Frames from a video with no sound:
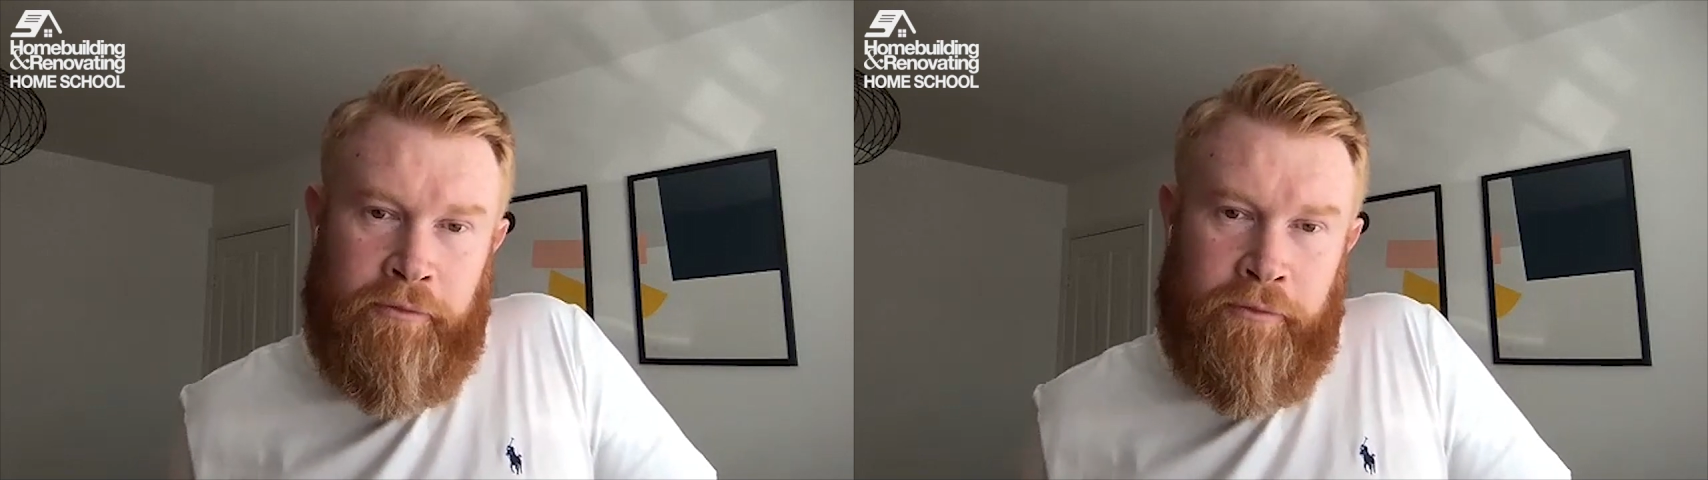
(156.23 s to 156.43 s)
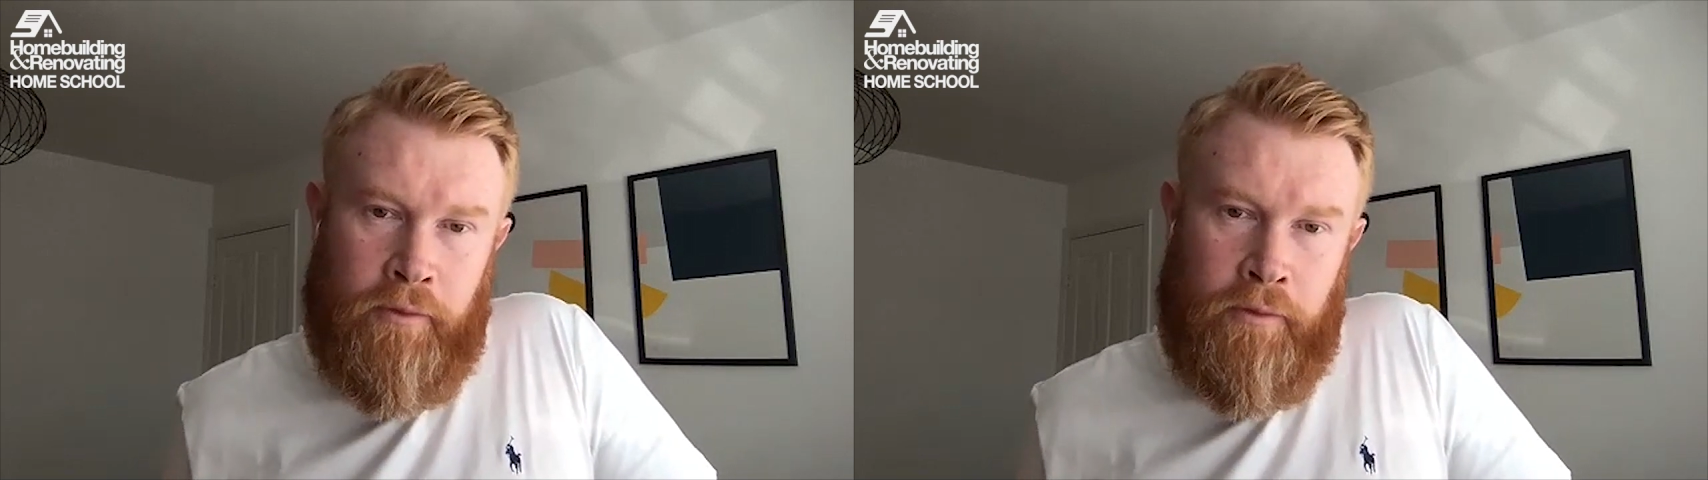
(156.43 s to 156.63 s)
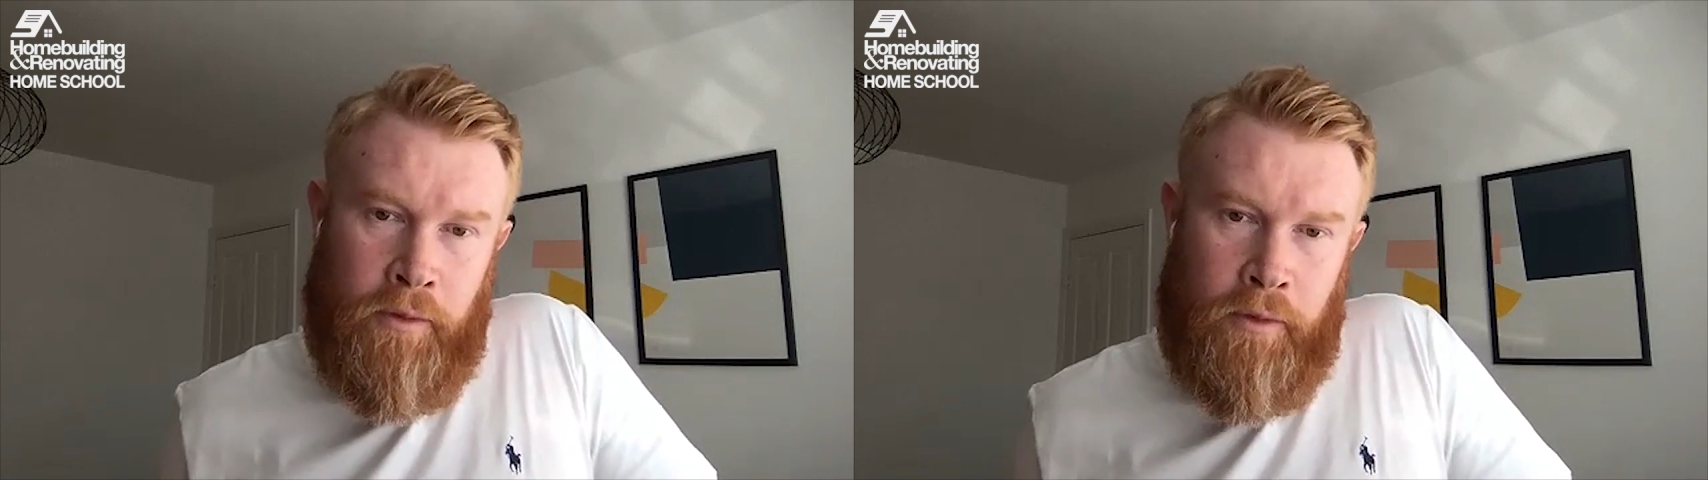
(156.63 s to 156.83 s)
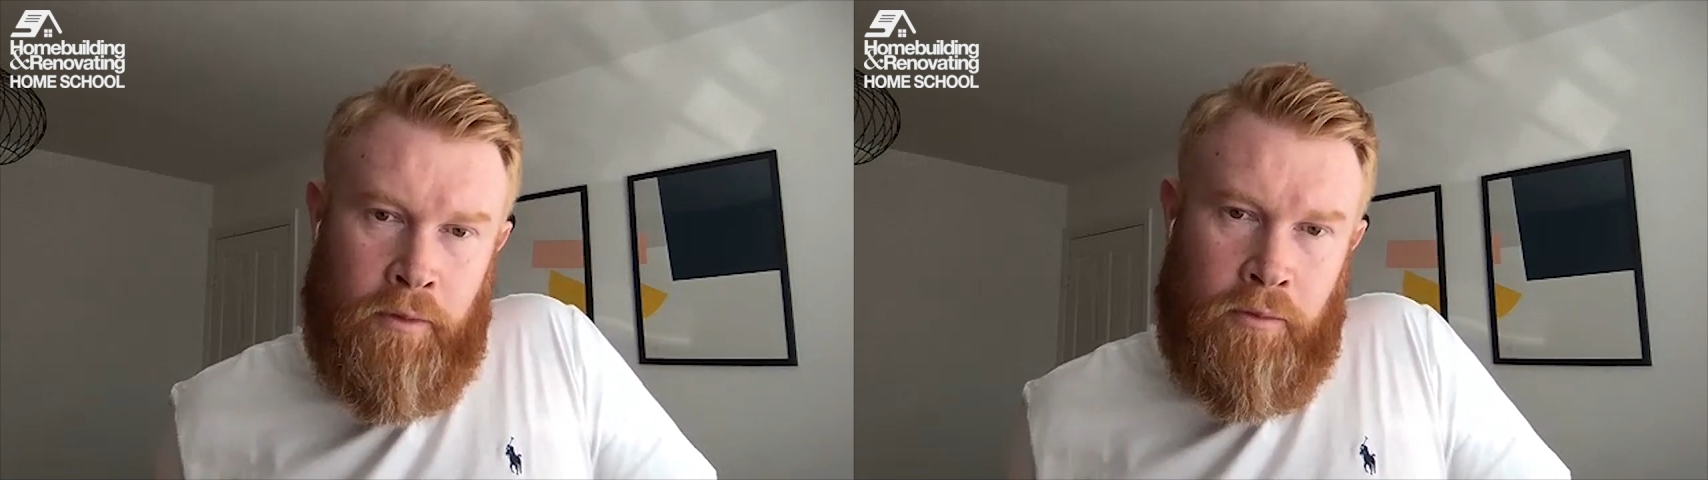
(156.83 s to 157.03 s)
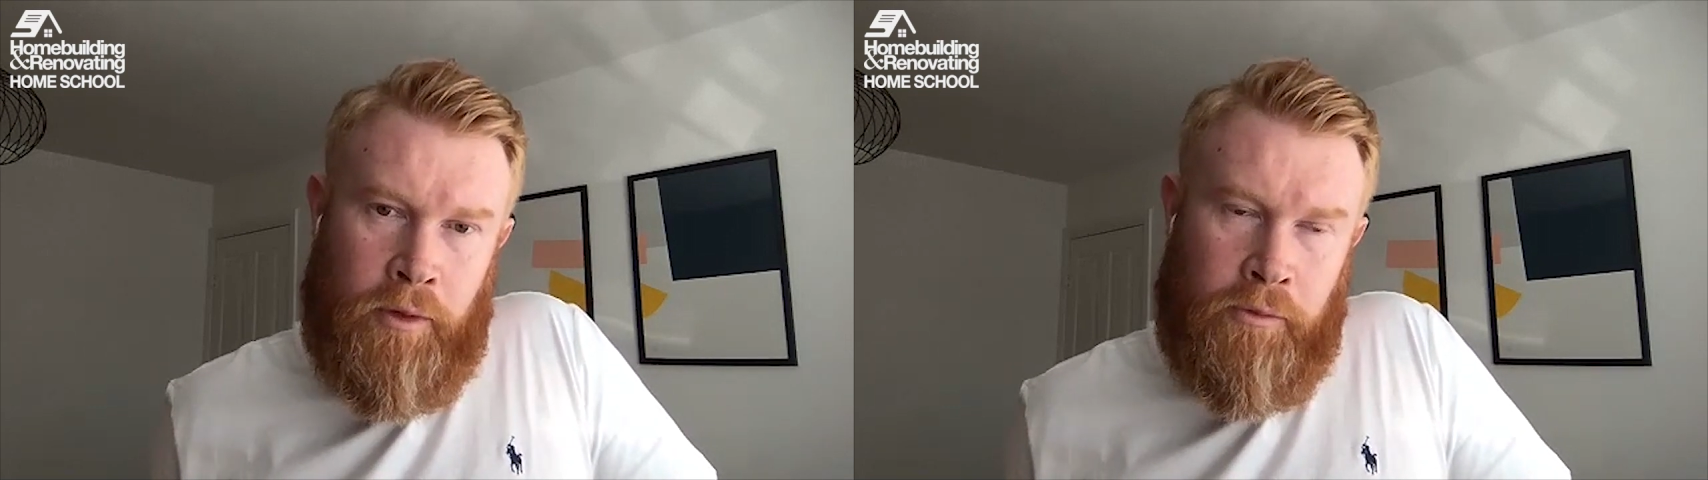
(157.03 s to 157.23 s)
So
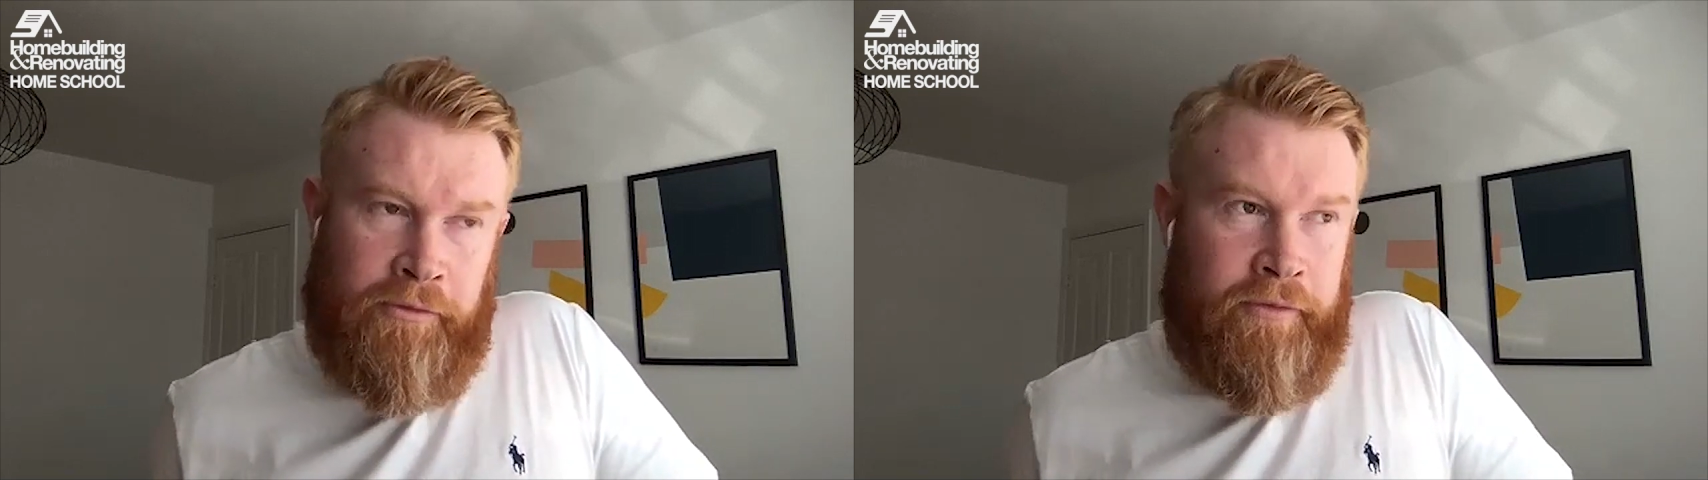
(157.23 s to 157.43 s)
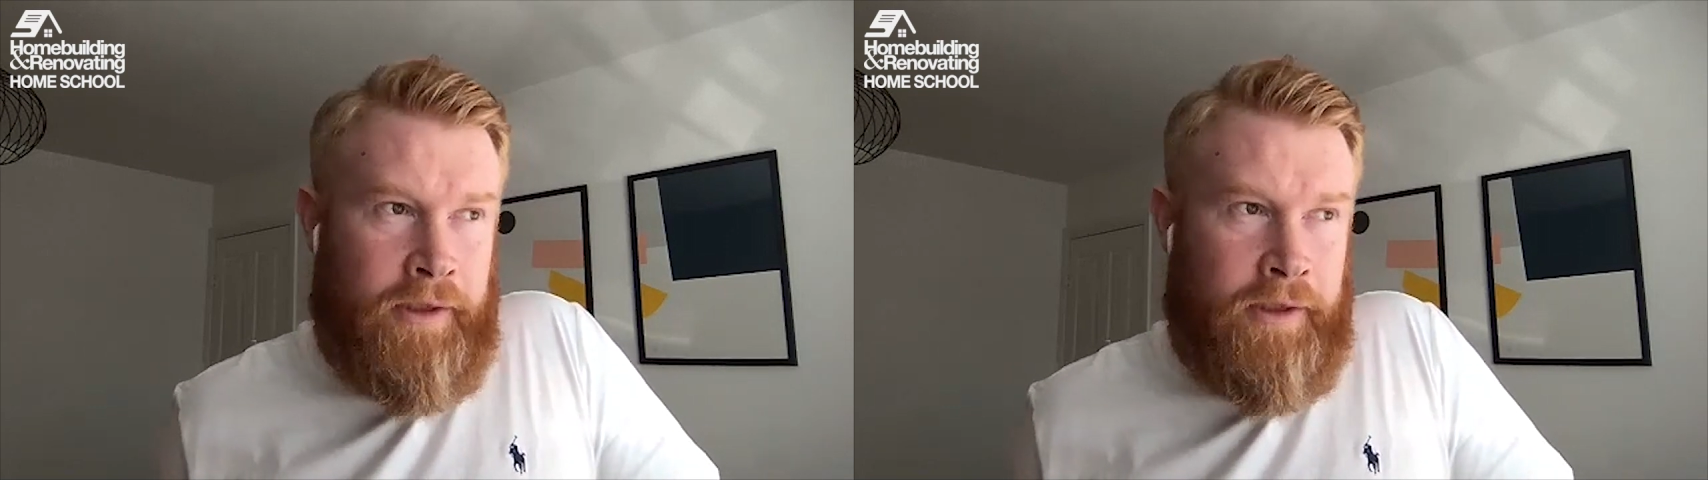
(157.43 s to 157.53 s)
we're all used to